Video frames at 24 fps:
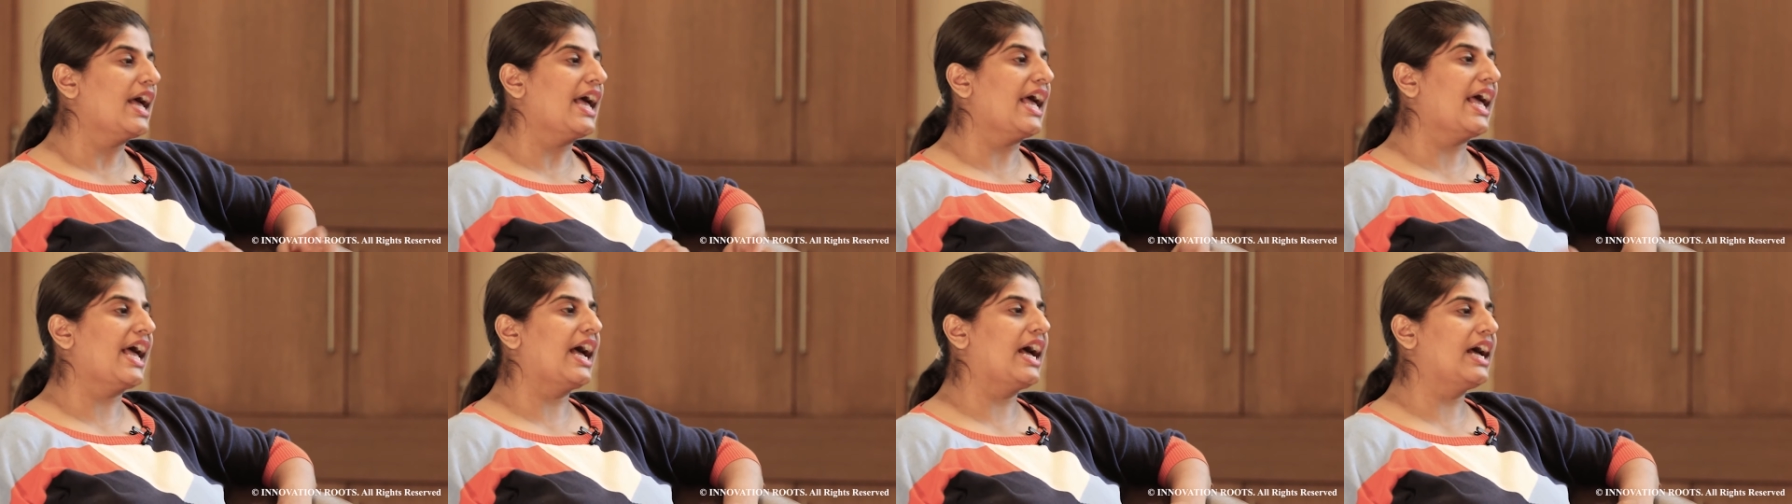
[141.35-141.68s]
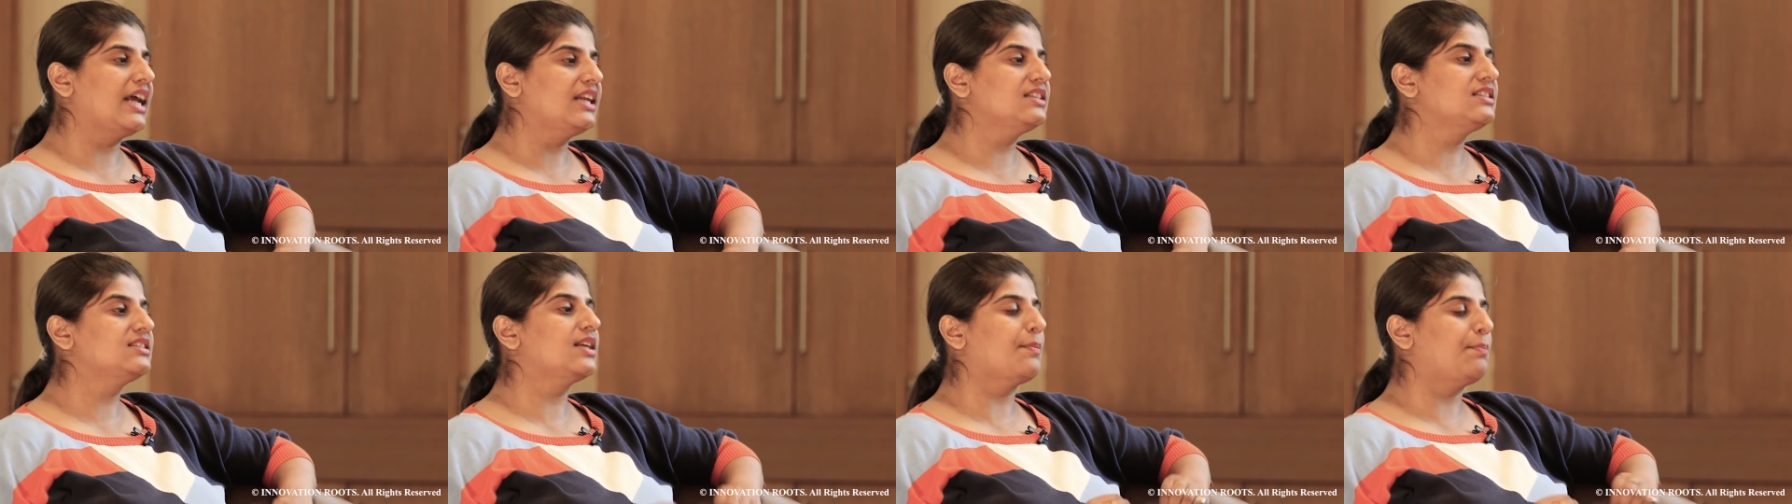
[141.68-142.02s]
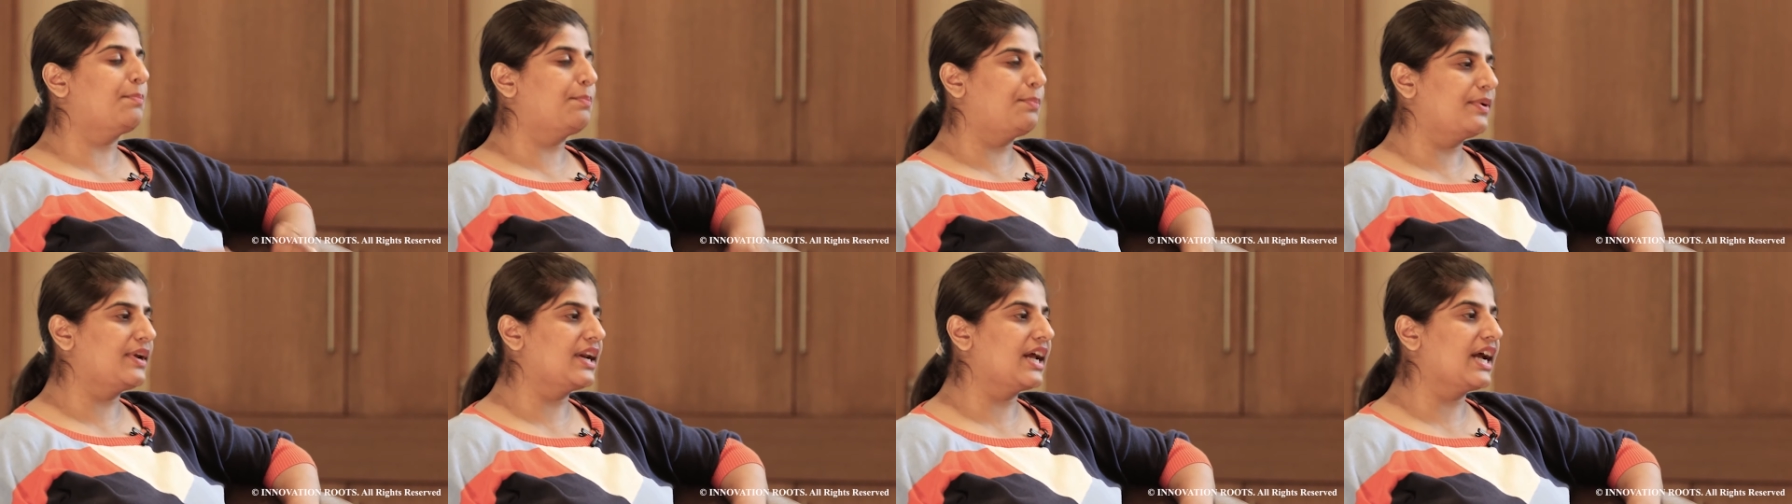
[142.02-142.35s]
and
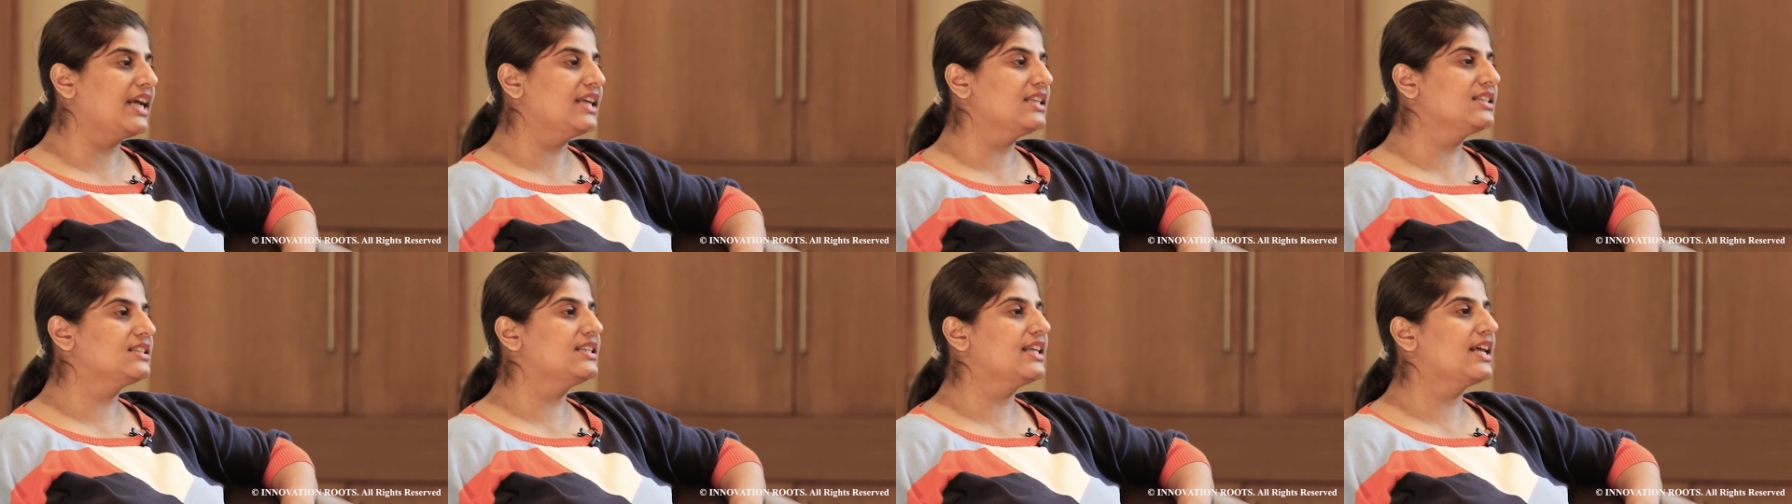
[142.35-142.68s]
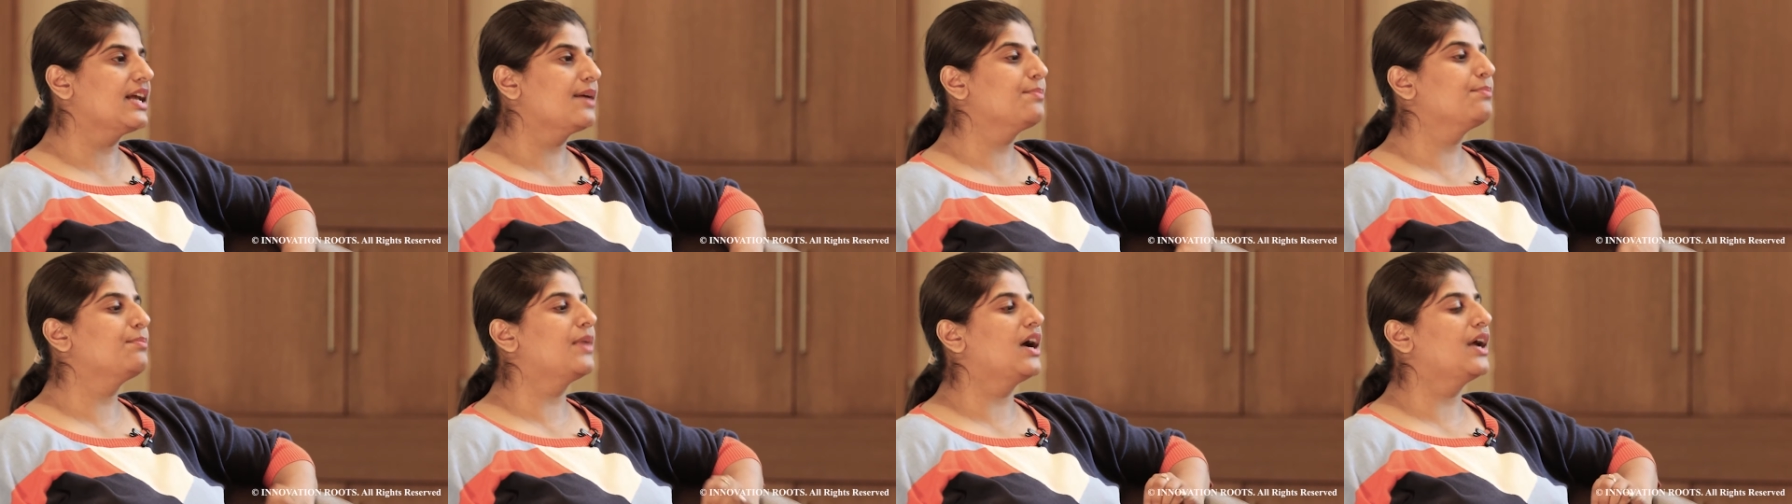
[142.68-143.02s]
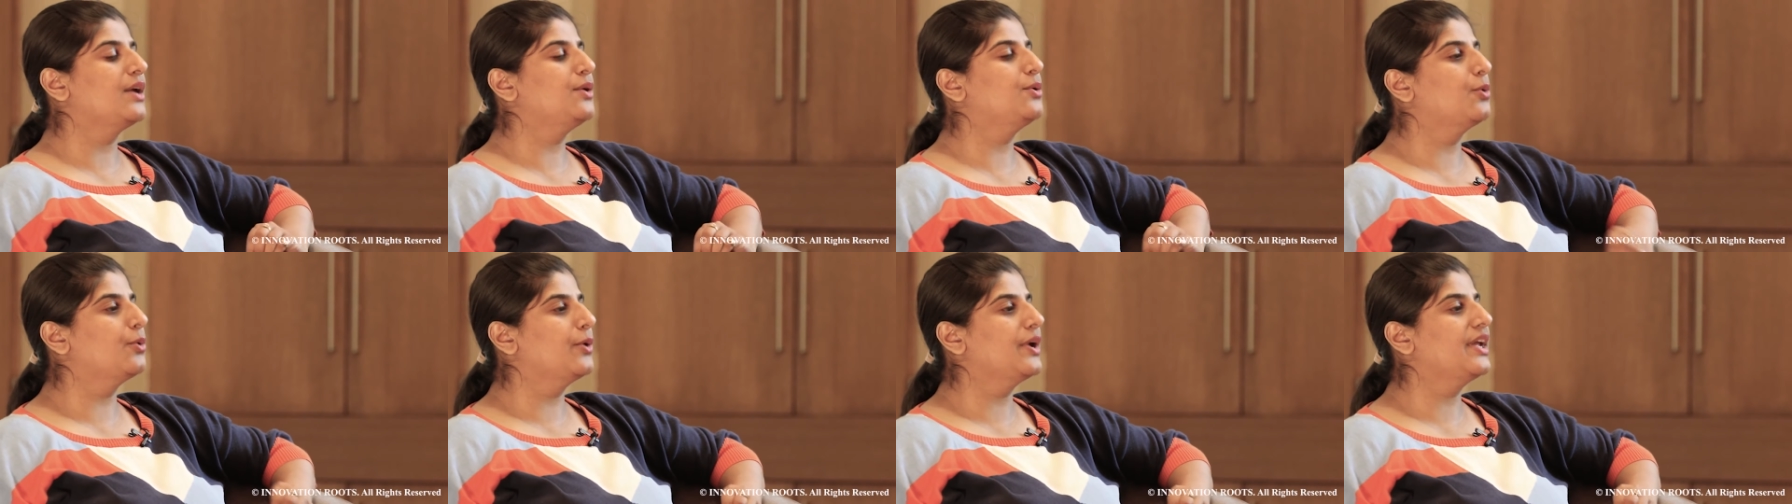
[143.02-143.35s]
surprise them by
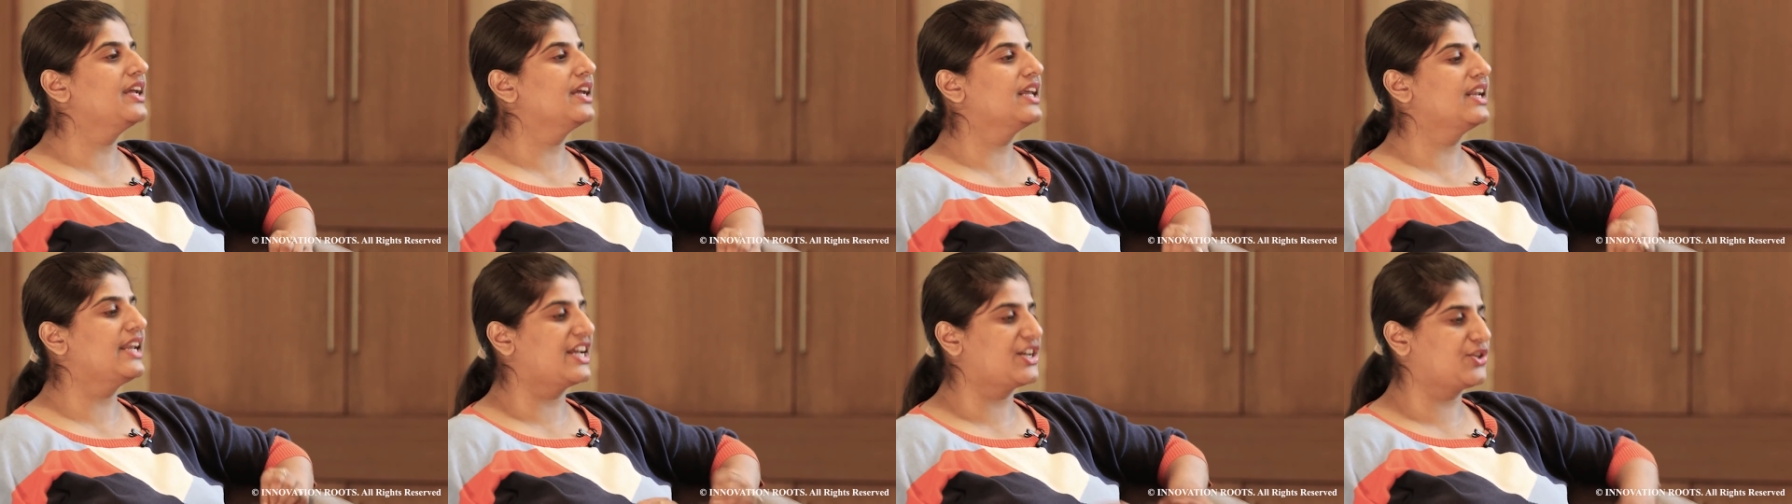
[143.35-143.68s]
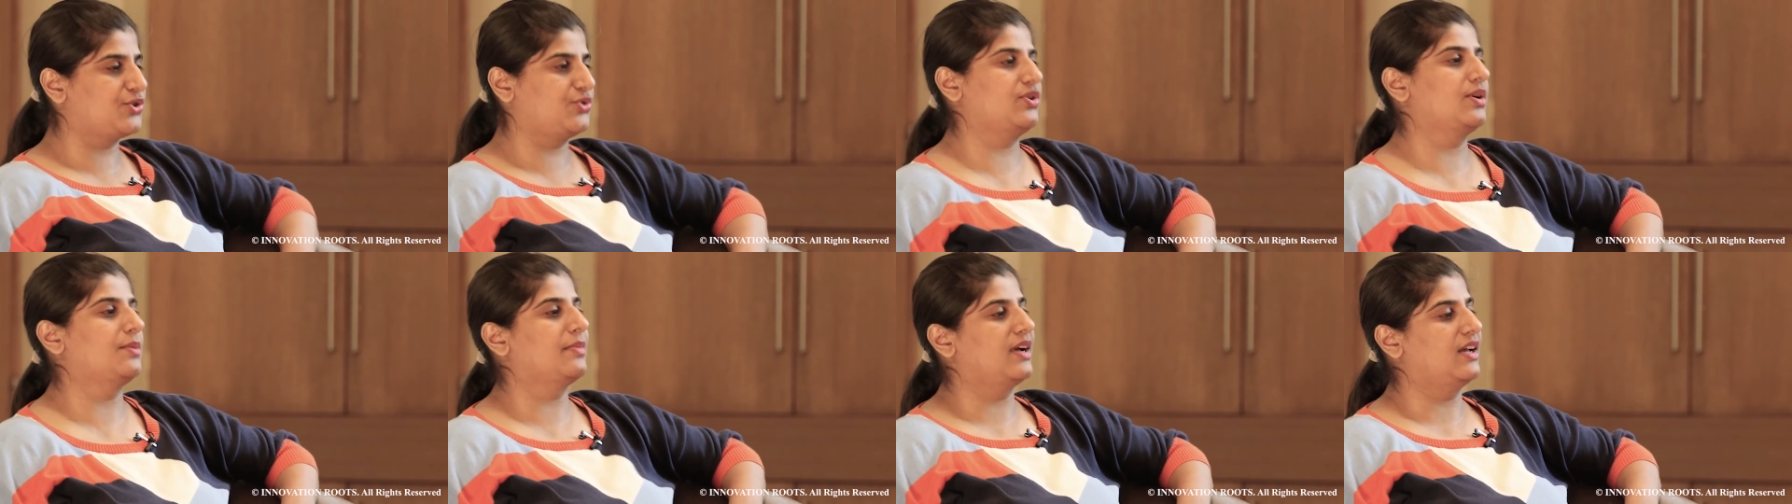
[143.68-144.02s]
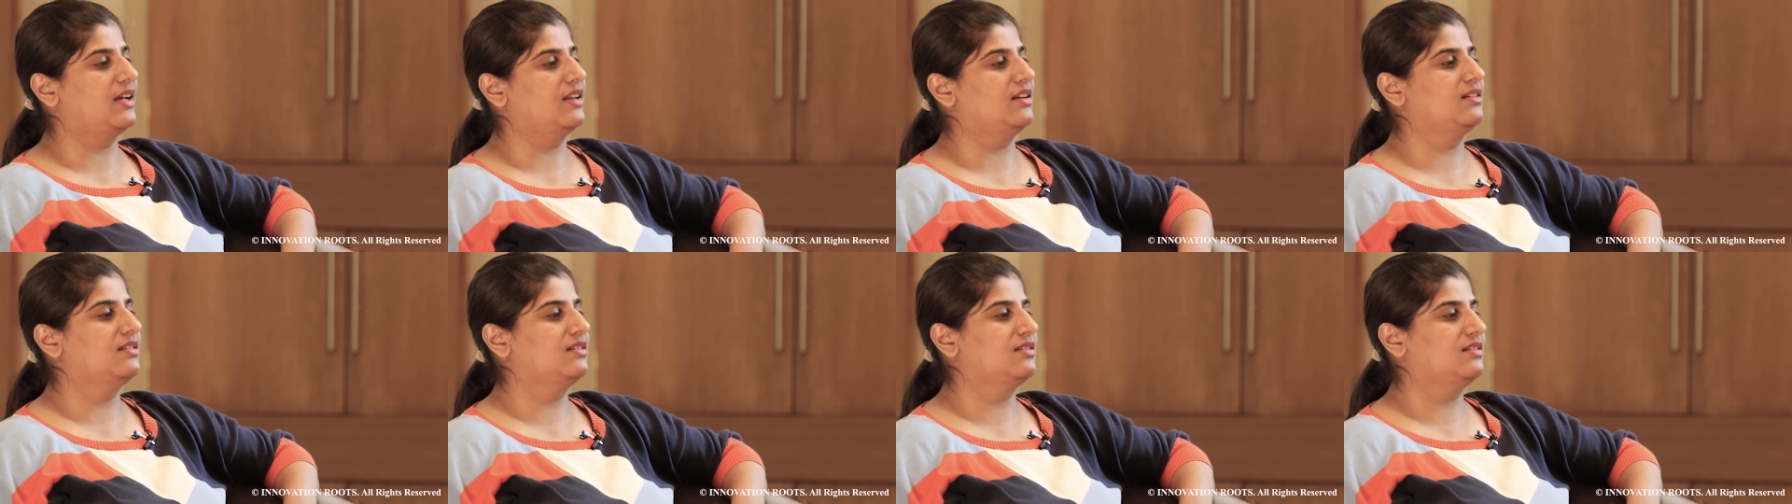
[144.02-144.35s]
going an extra
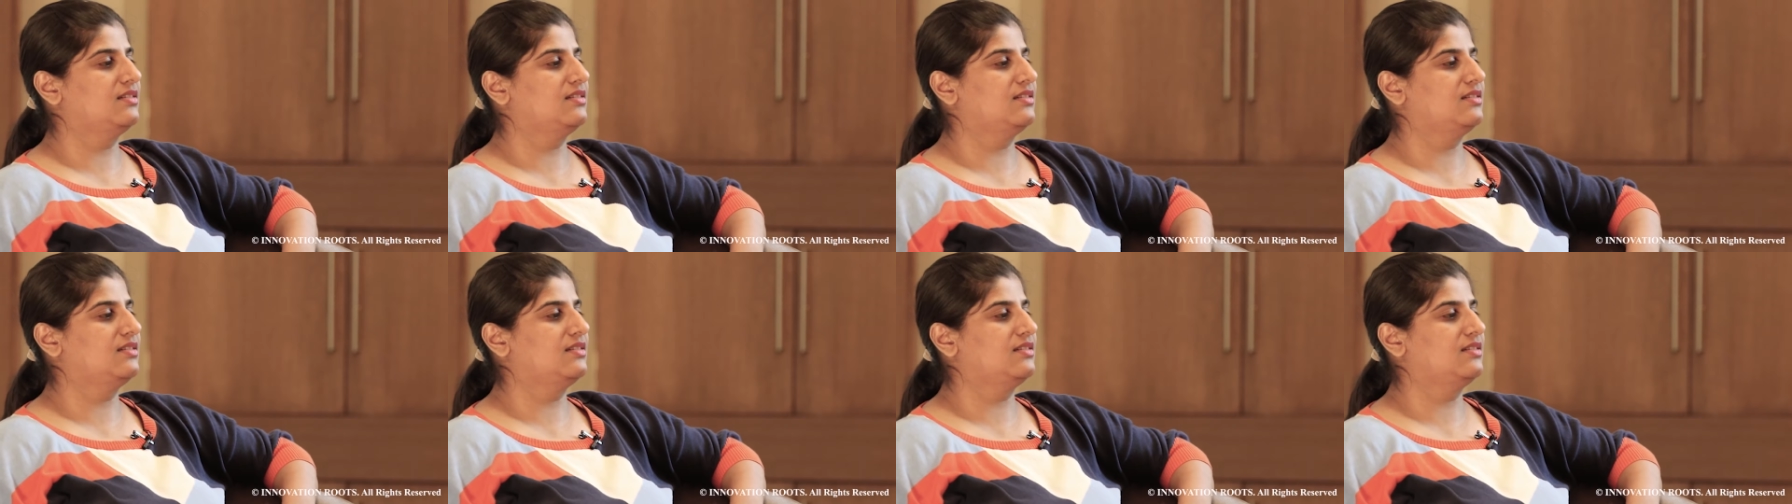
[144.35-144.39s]
mile?